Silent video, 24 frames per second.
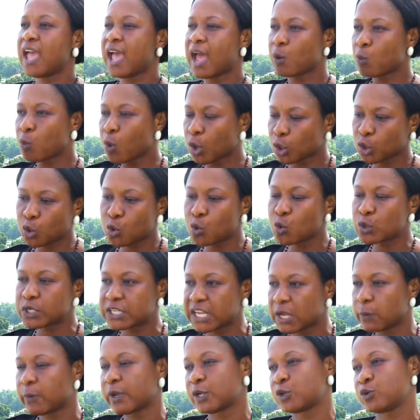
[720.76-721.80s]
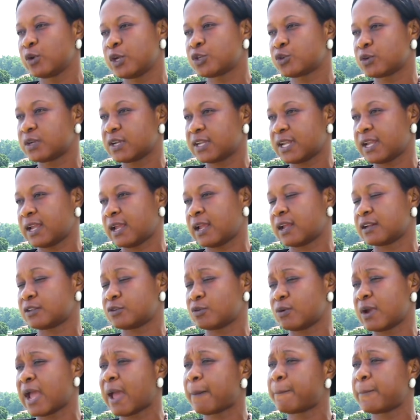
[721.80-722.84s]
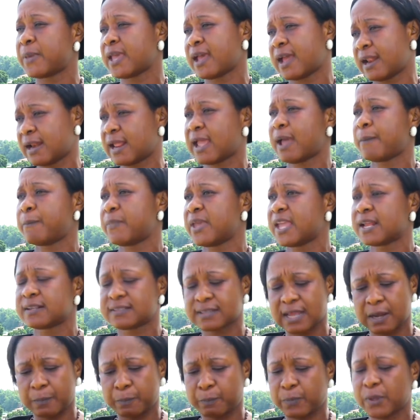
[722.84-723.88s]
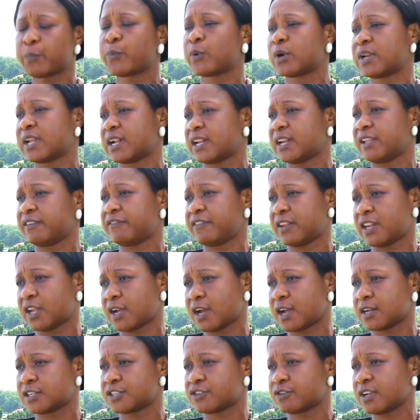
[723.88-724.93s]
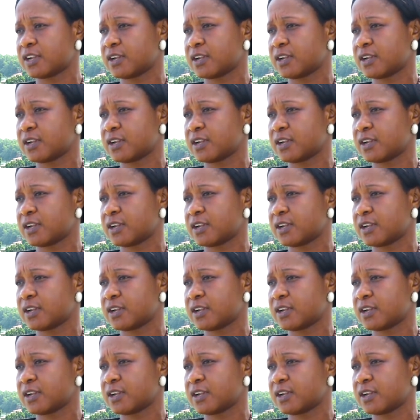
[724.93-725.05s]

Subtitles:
and what good they were doing to Gambia and Gambians and people that live in the country.